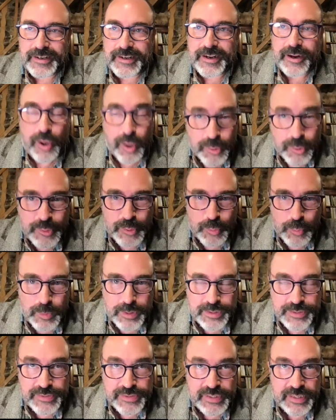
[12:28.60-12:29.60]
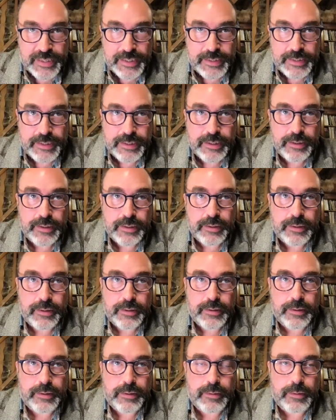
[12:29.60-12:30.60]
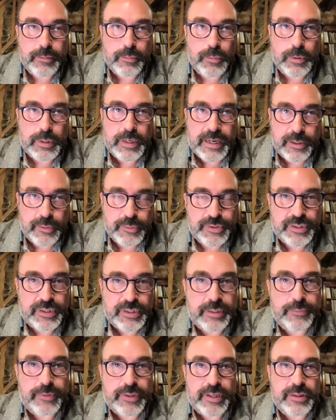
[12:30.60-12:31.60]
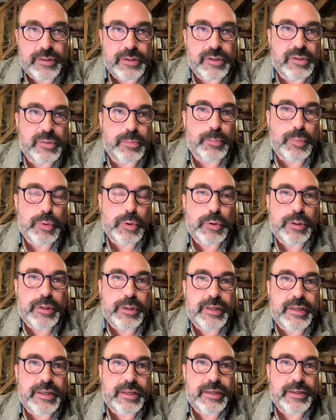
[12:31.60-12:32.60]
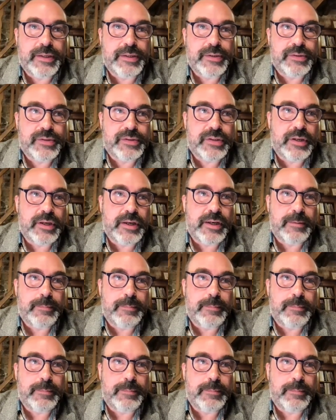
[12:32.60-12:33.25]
I also want to say how significant this book is